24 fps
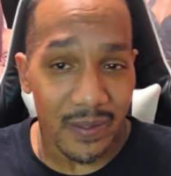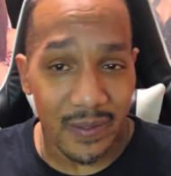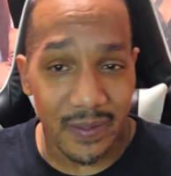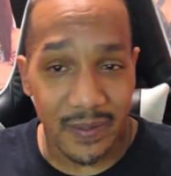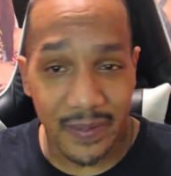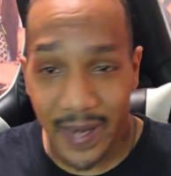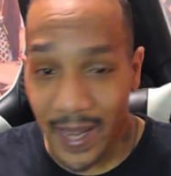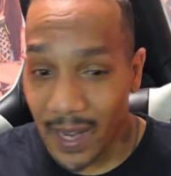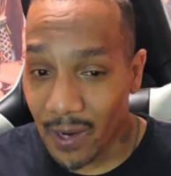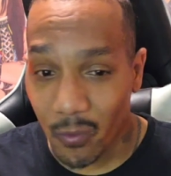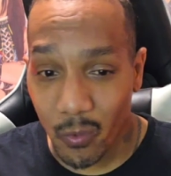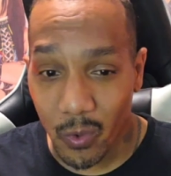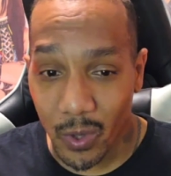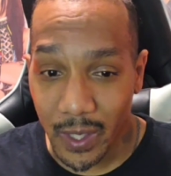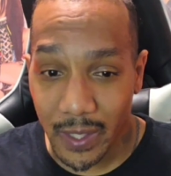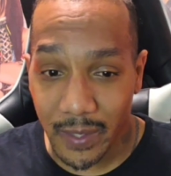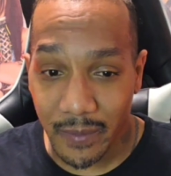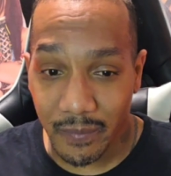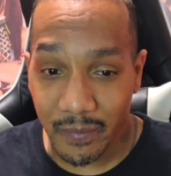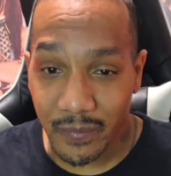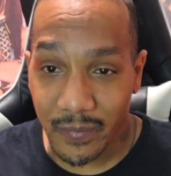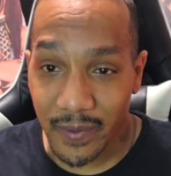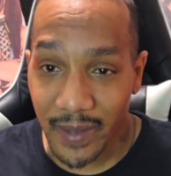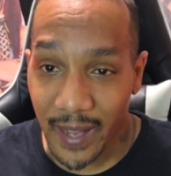Not
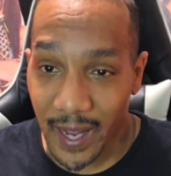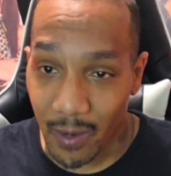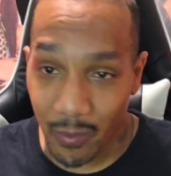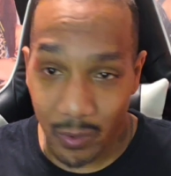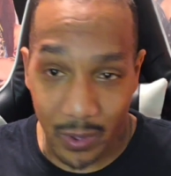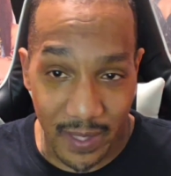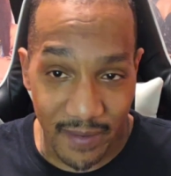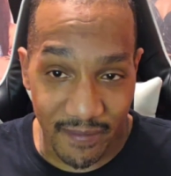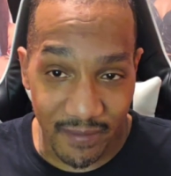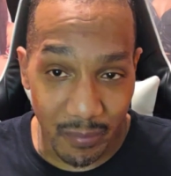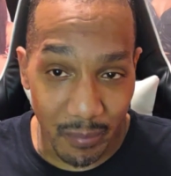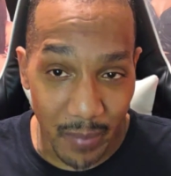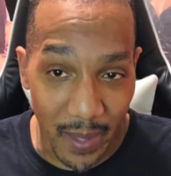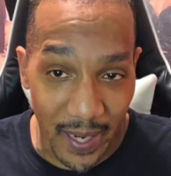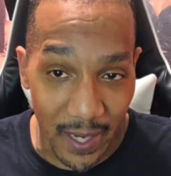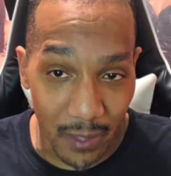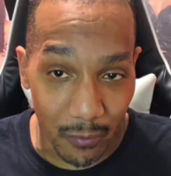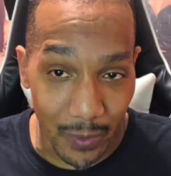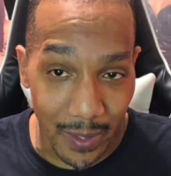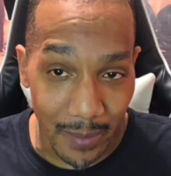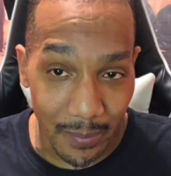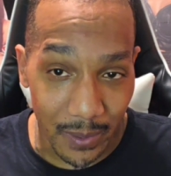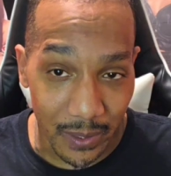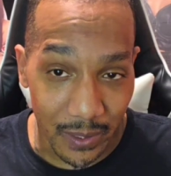one I would ever buy a
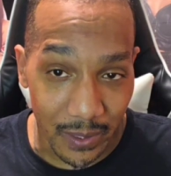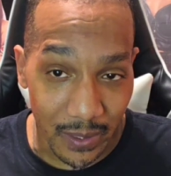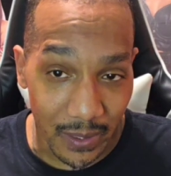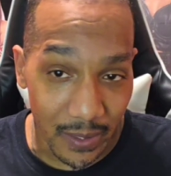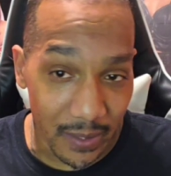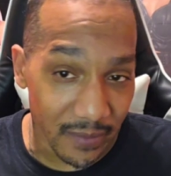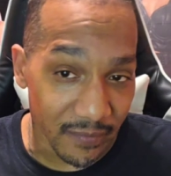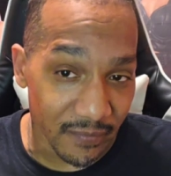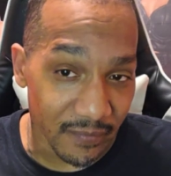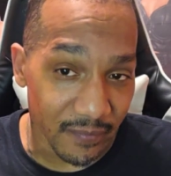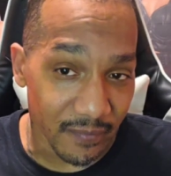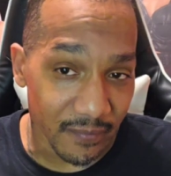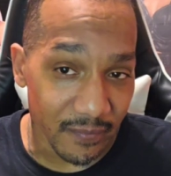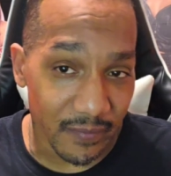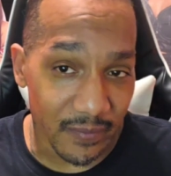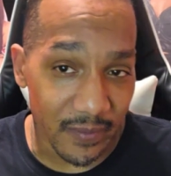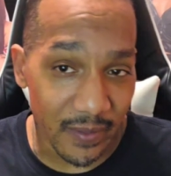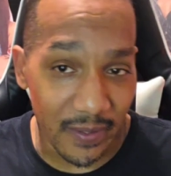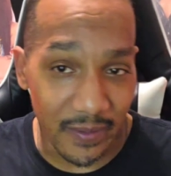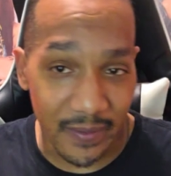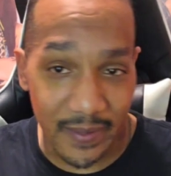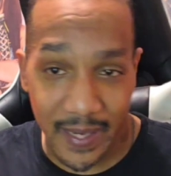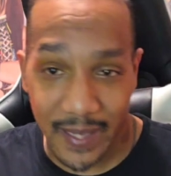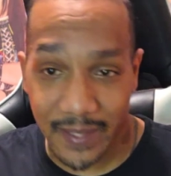replica of.
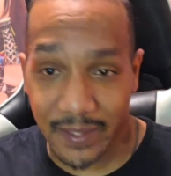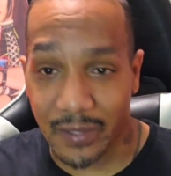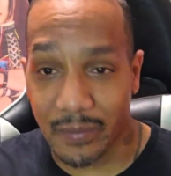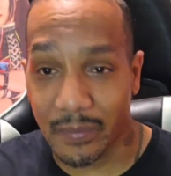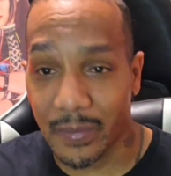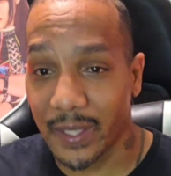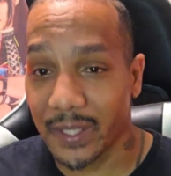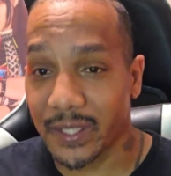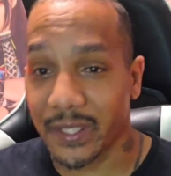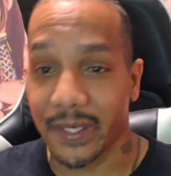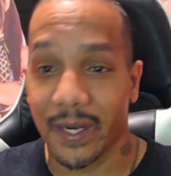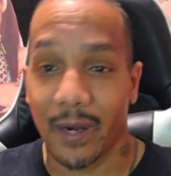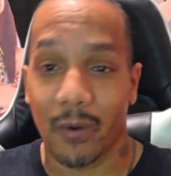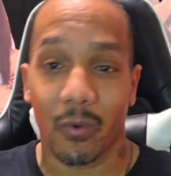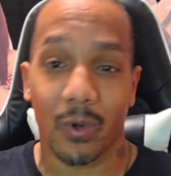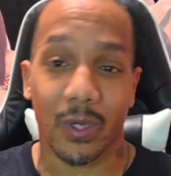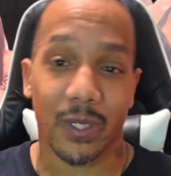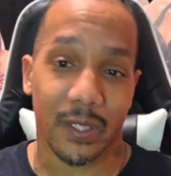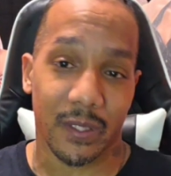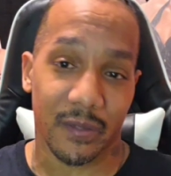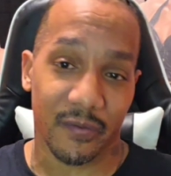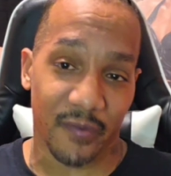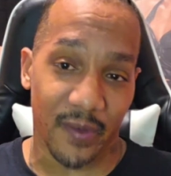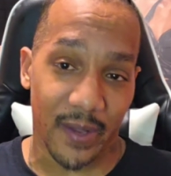Not to mention I
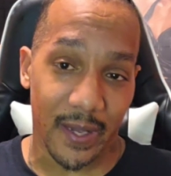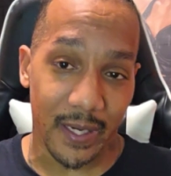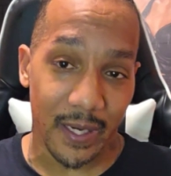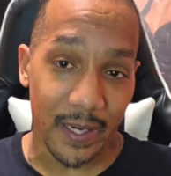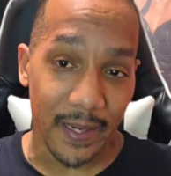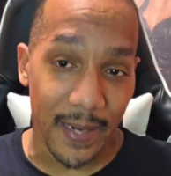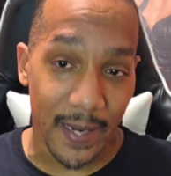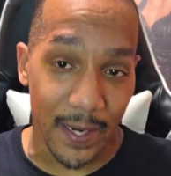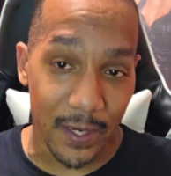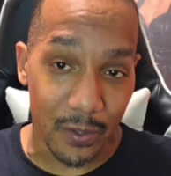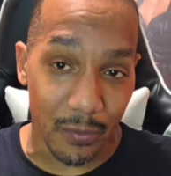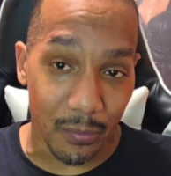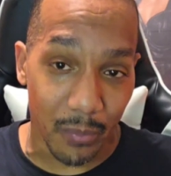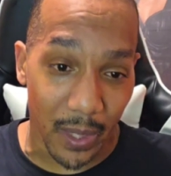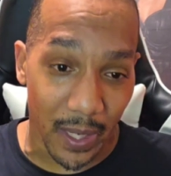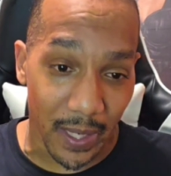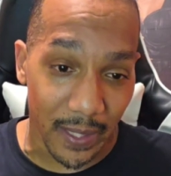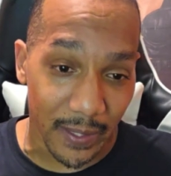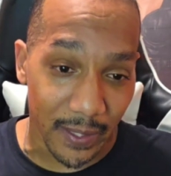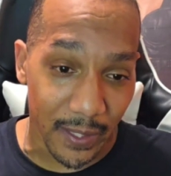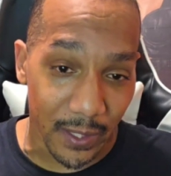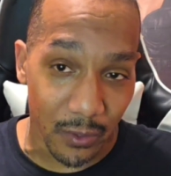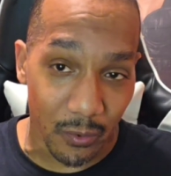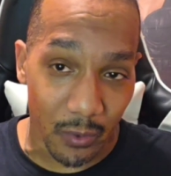wasn't a fan of Daniel
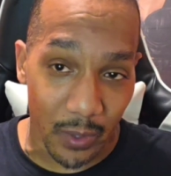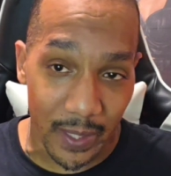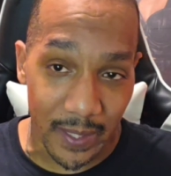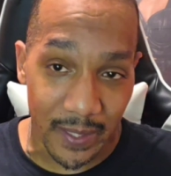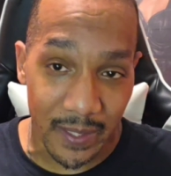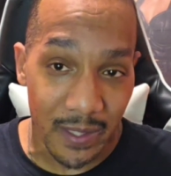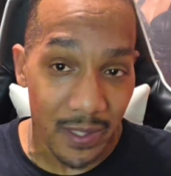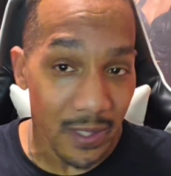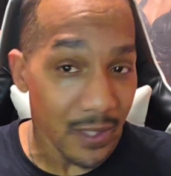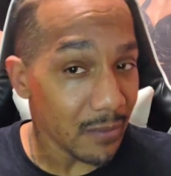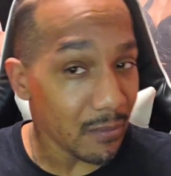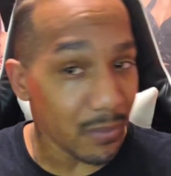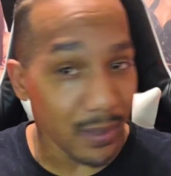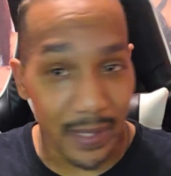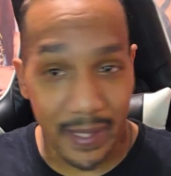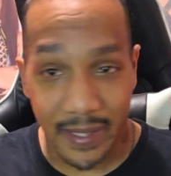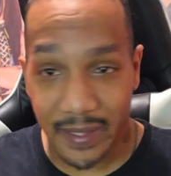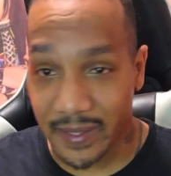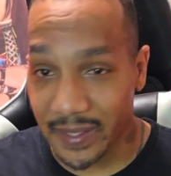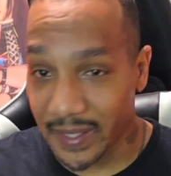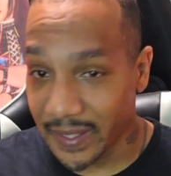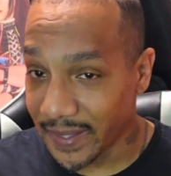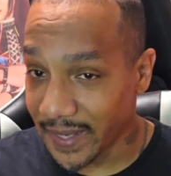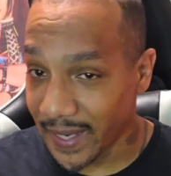Bryan anyway, but I
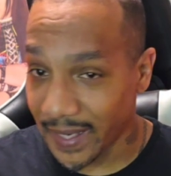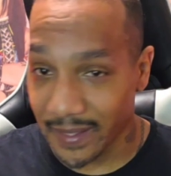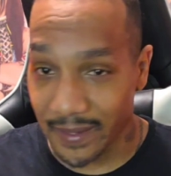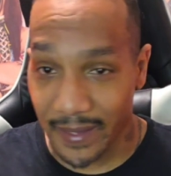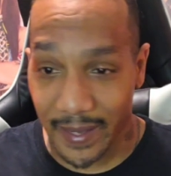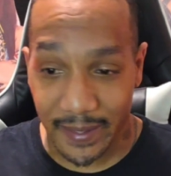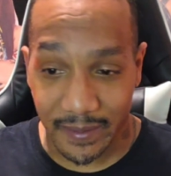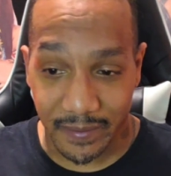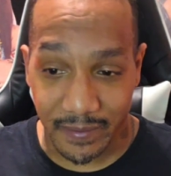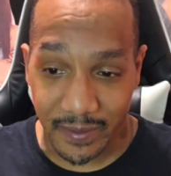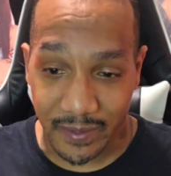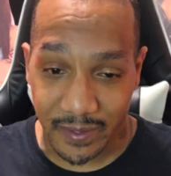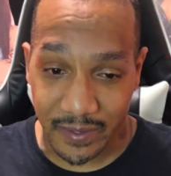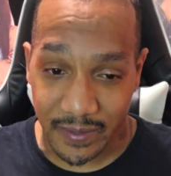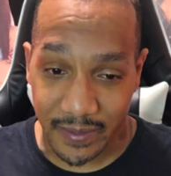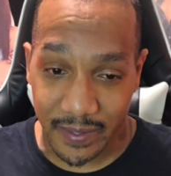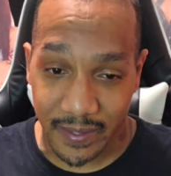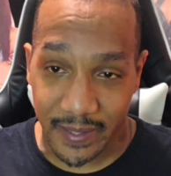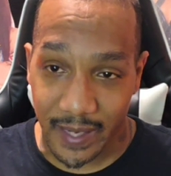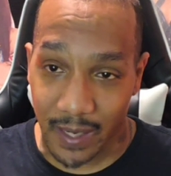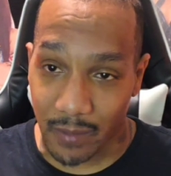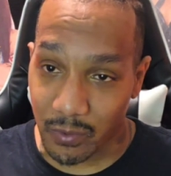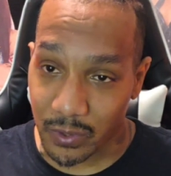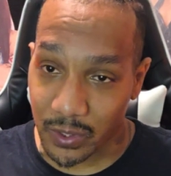did not like this
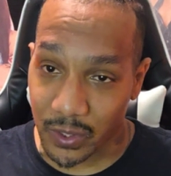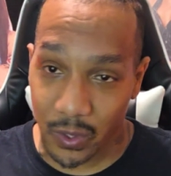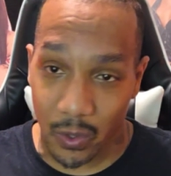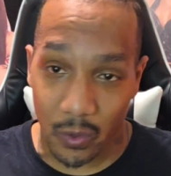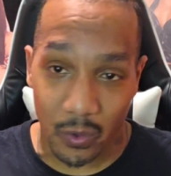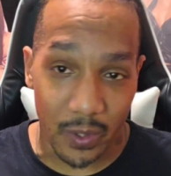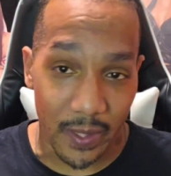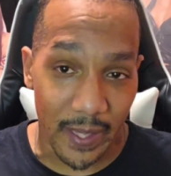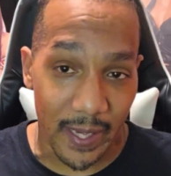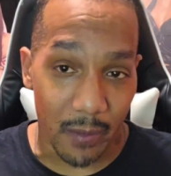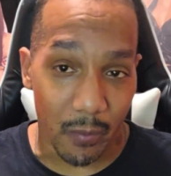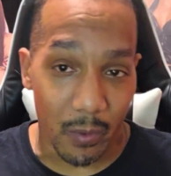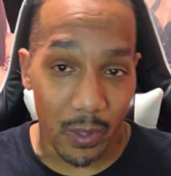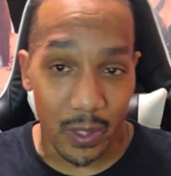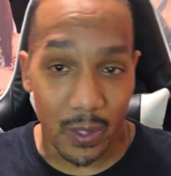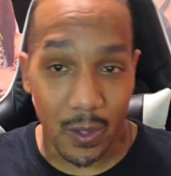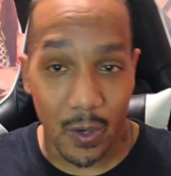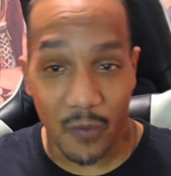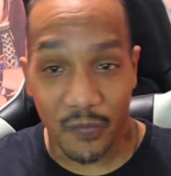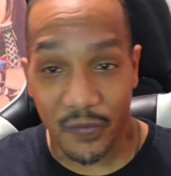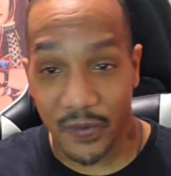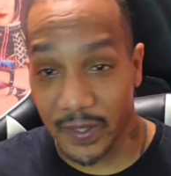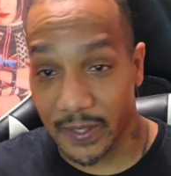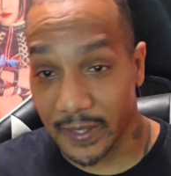thing. I was so glad when
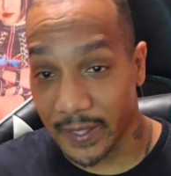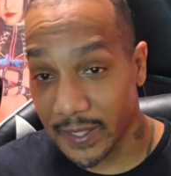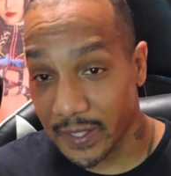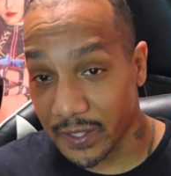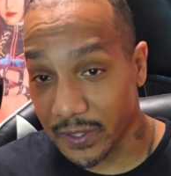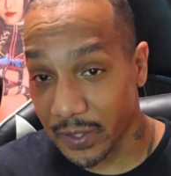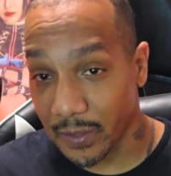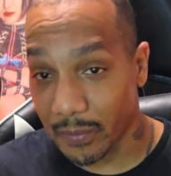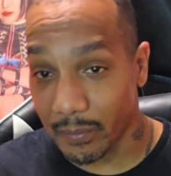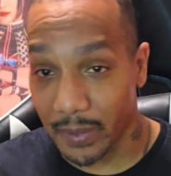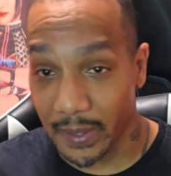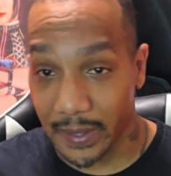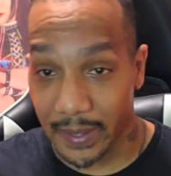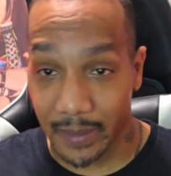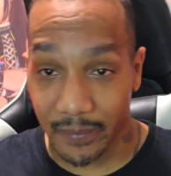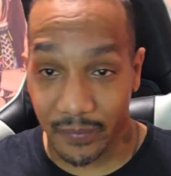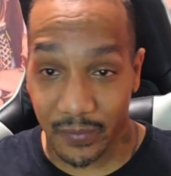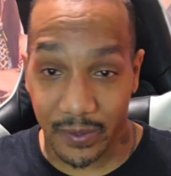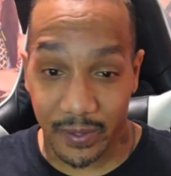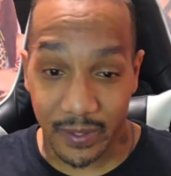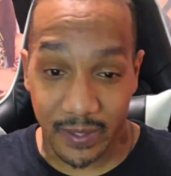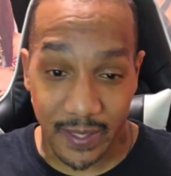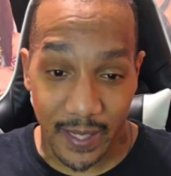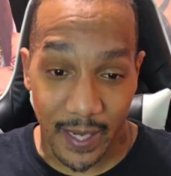Kofi Kingston beat him
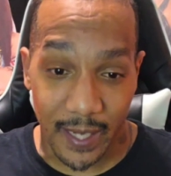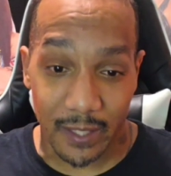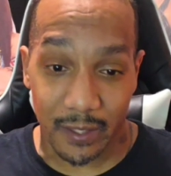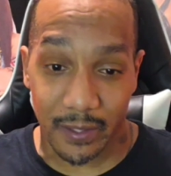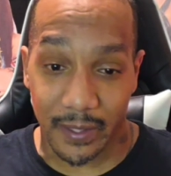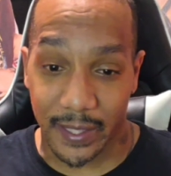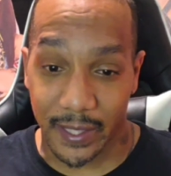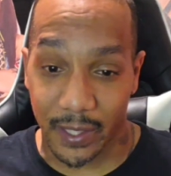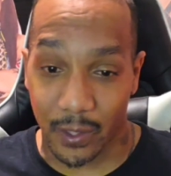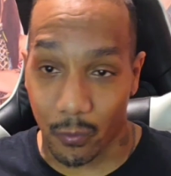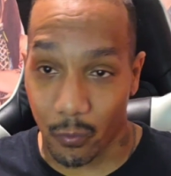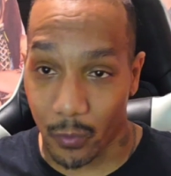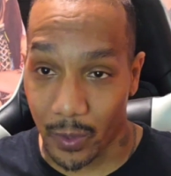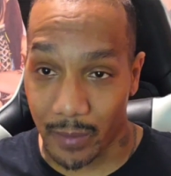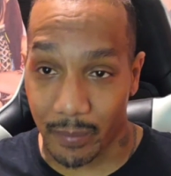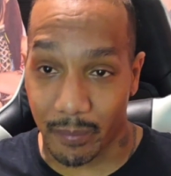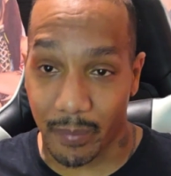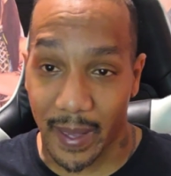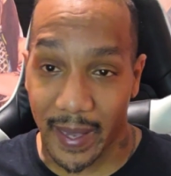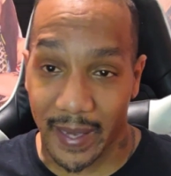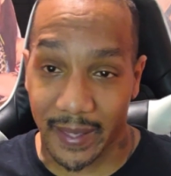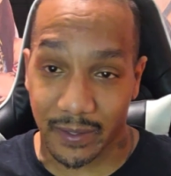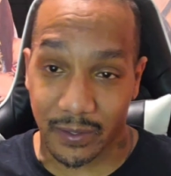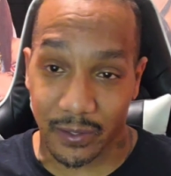for the title and it went
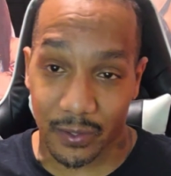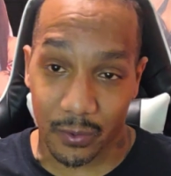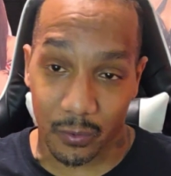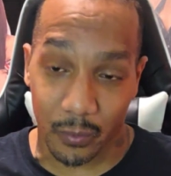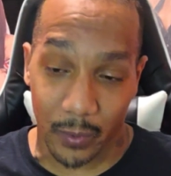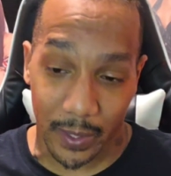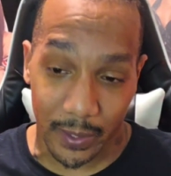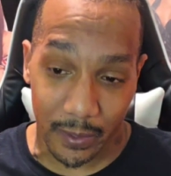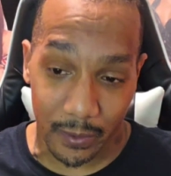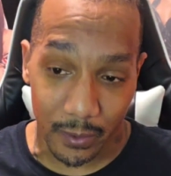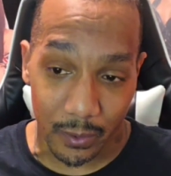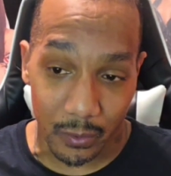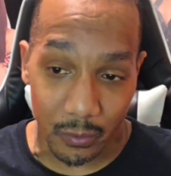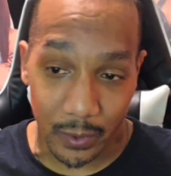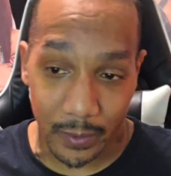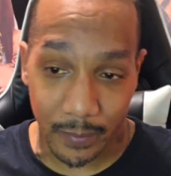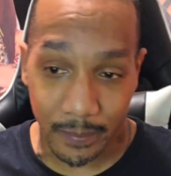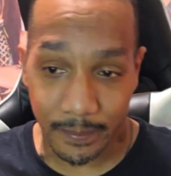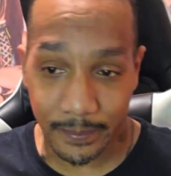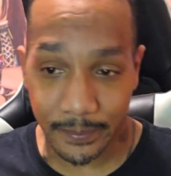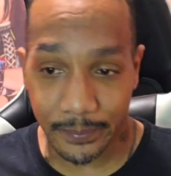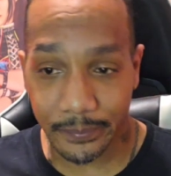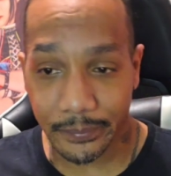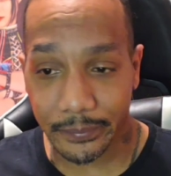back to the regular
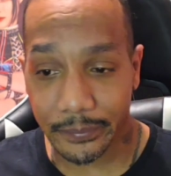one.